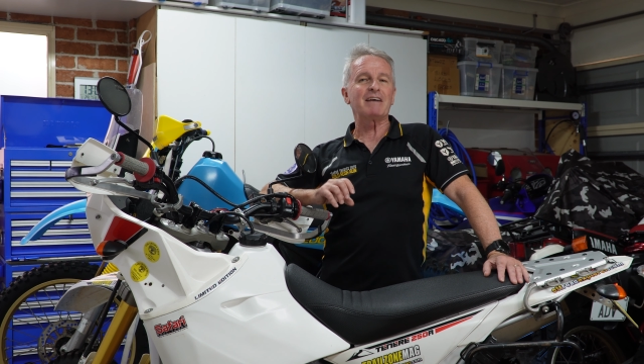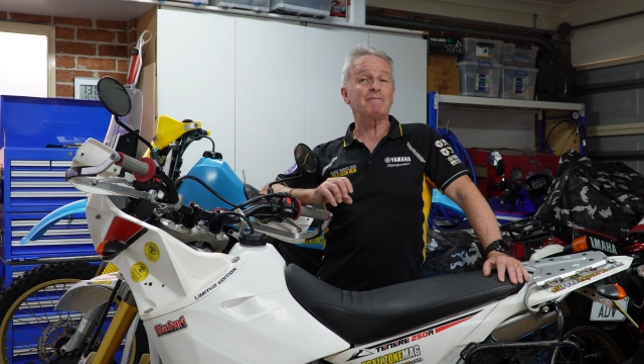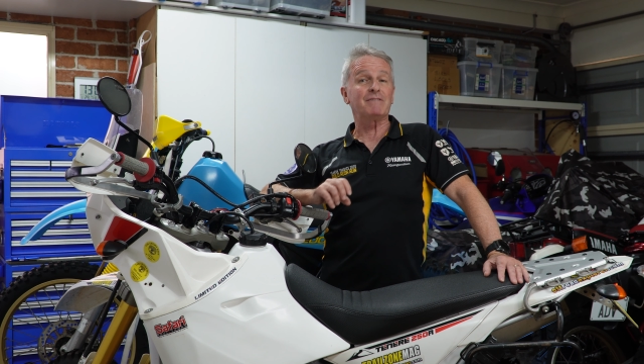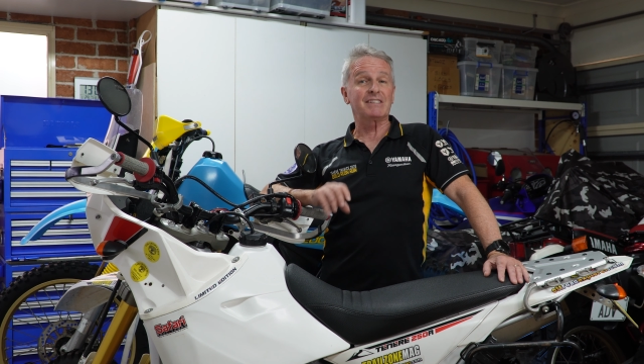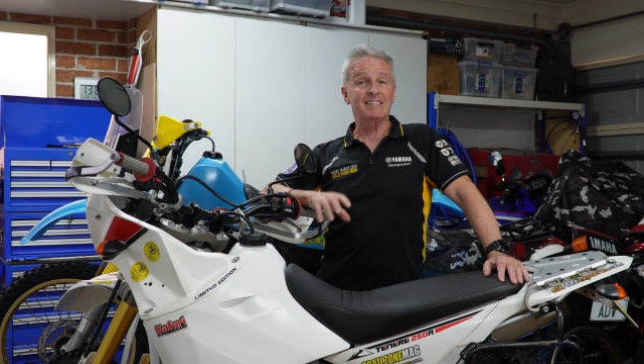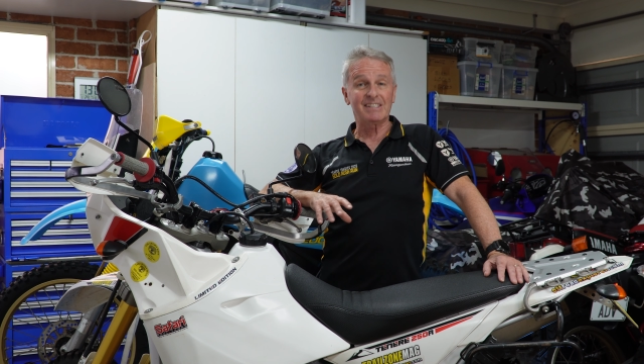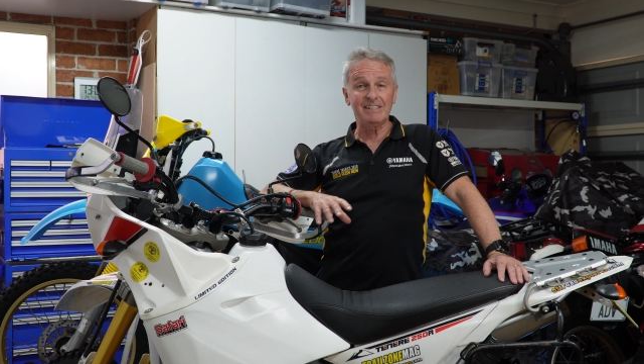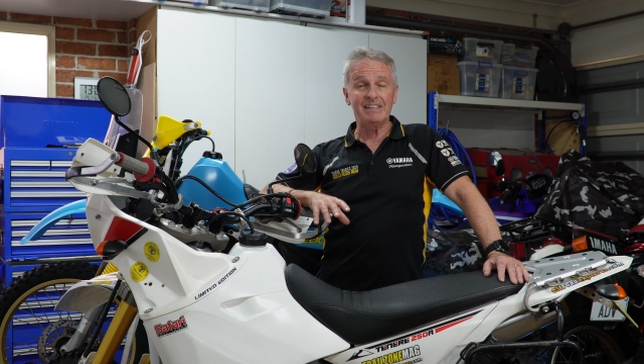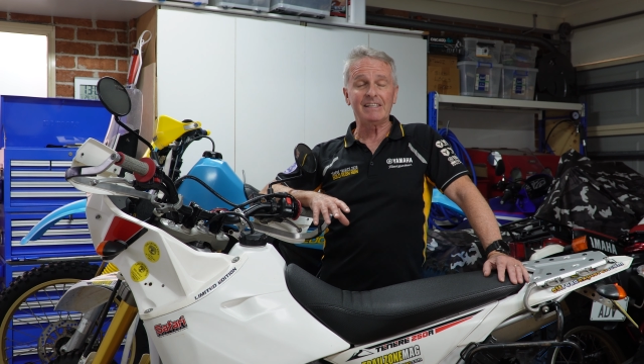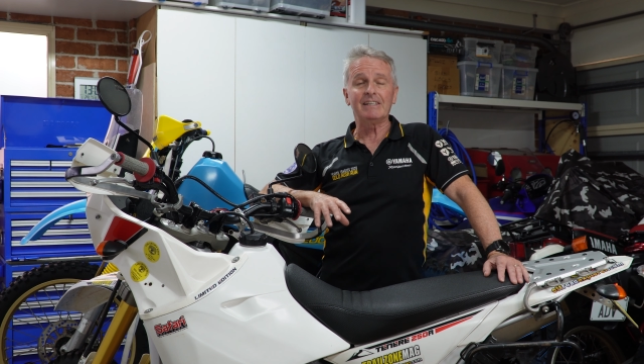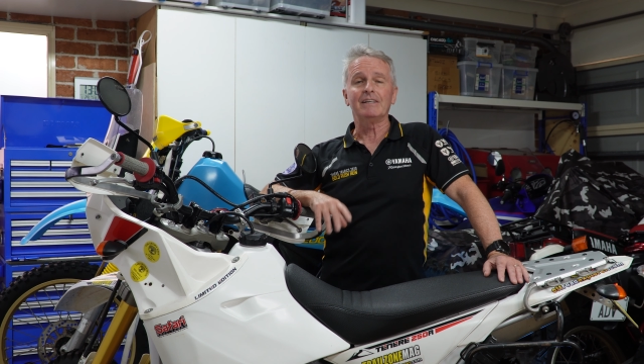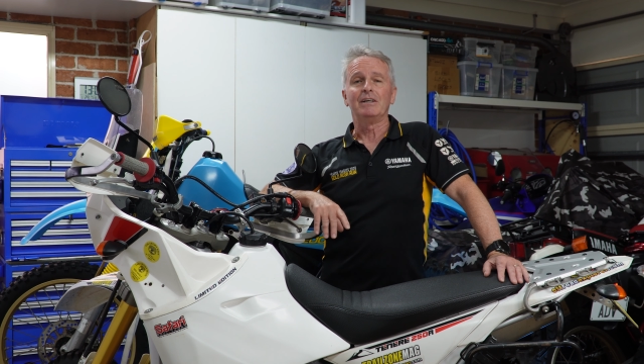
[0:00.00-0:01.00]

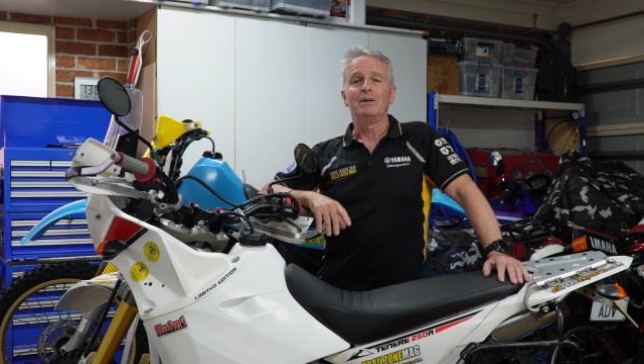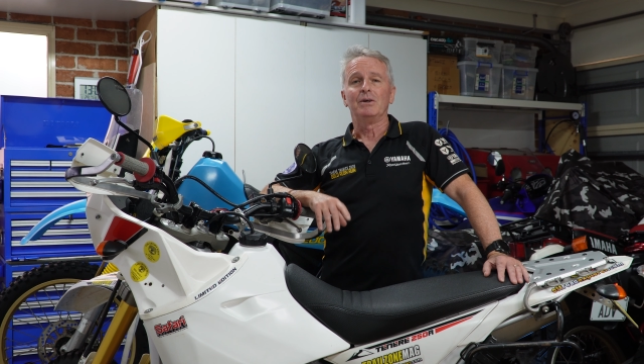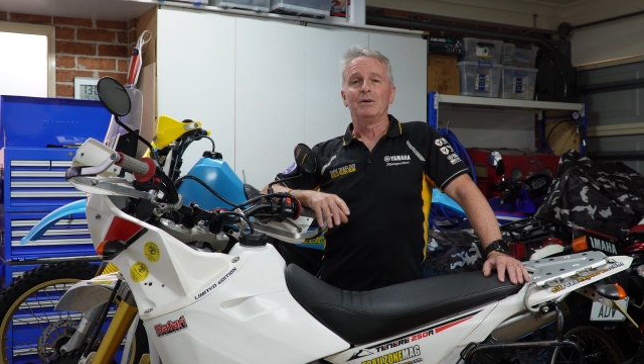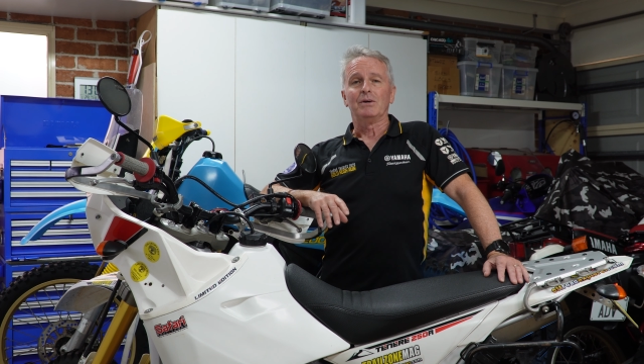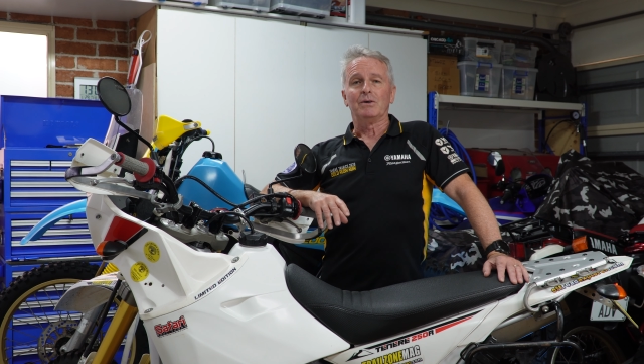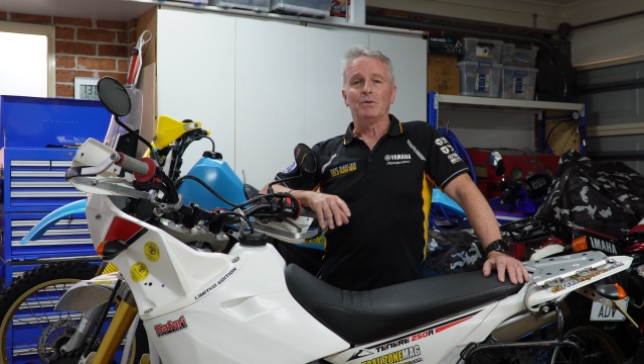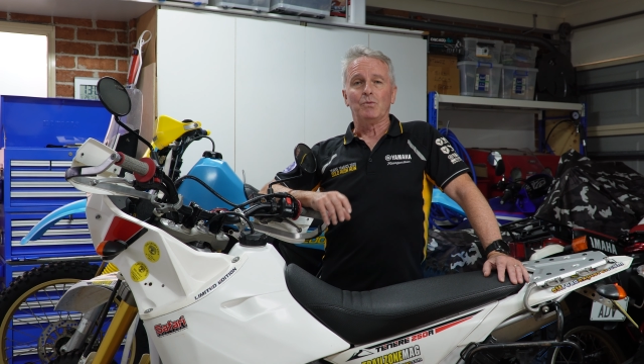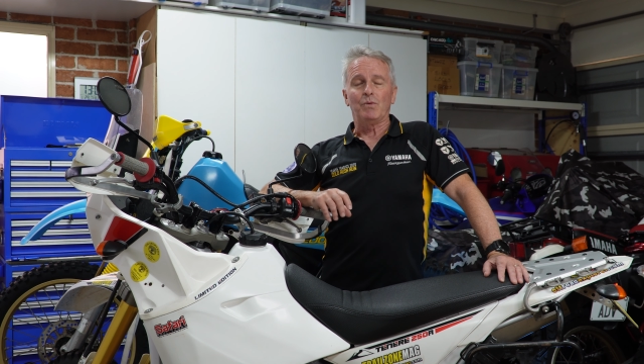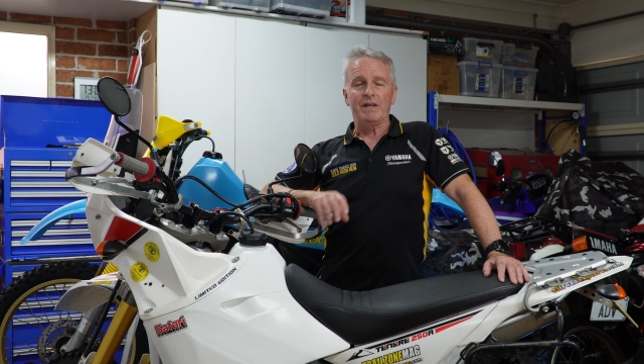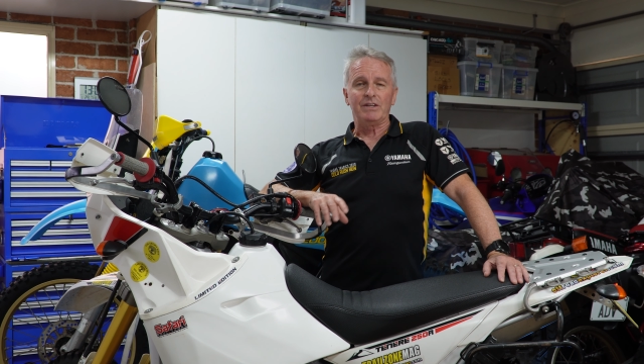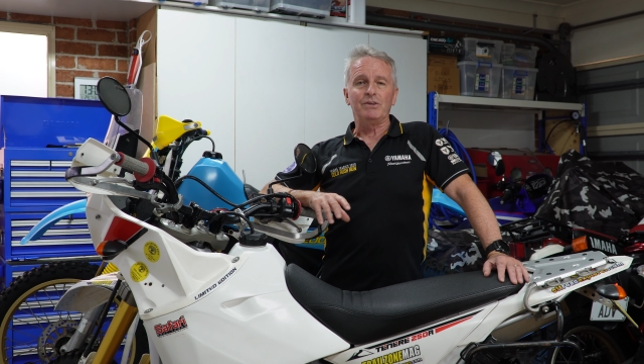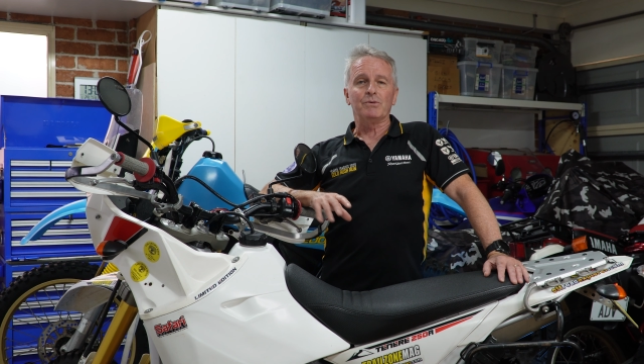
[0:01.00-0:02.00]
fatigue
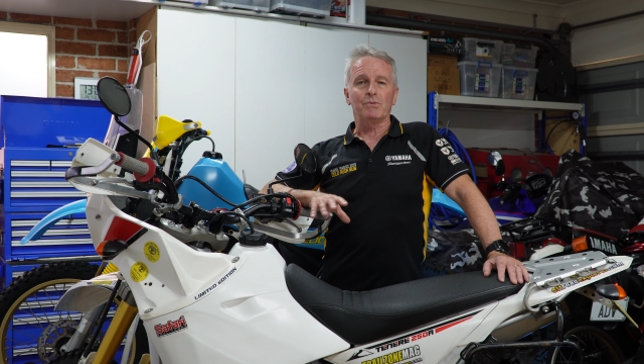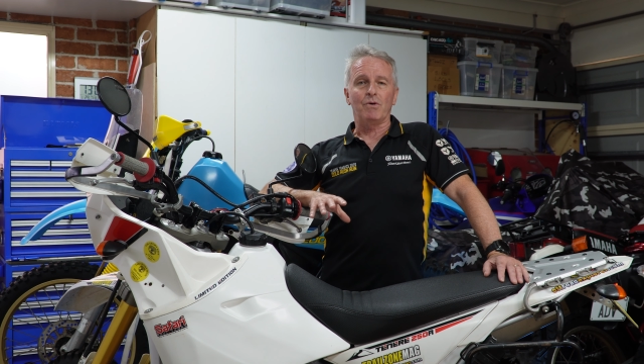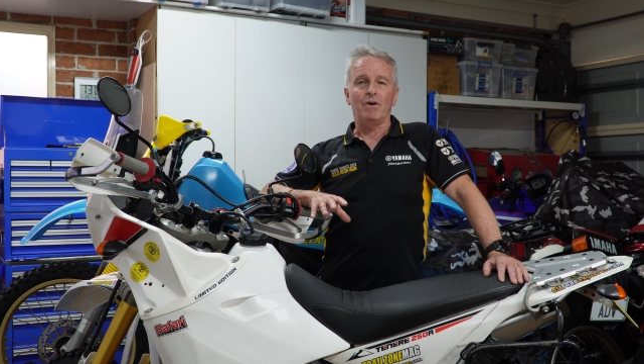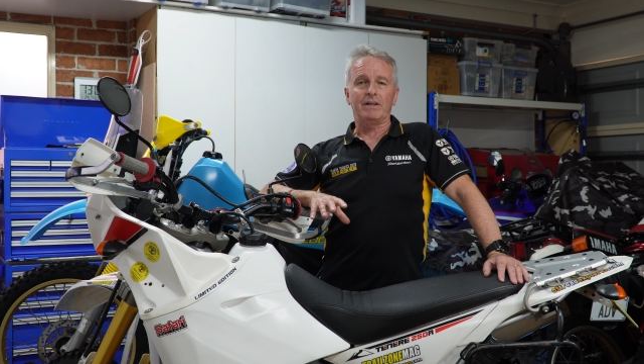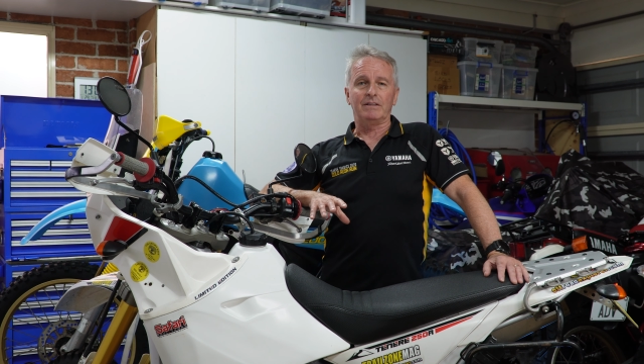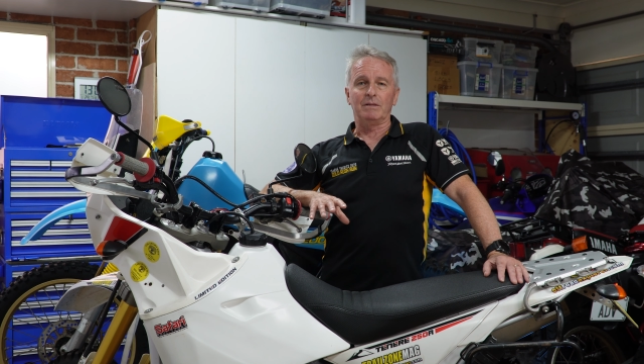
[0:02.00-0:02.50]
when you're riding